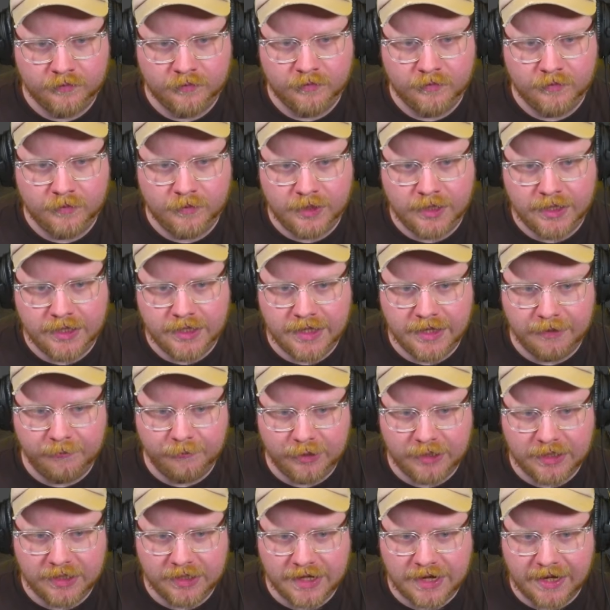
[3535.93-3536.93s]
And then
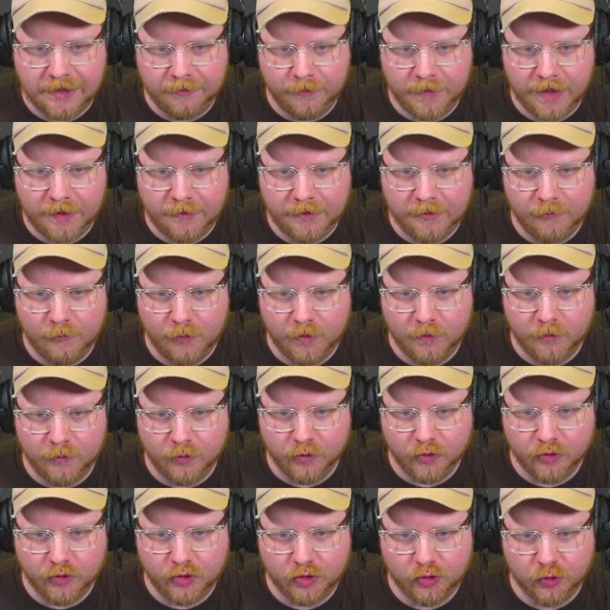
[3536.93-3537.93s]
we can add maybe one
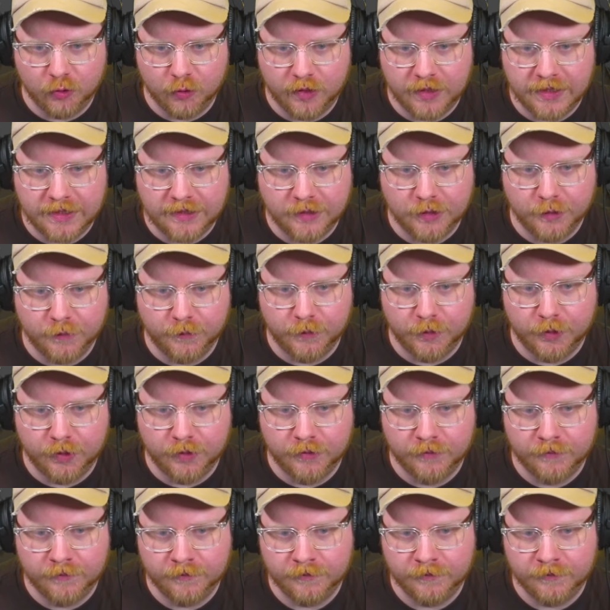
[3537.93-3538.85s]
more short interval.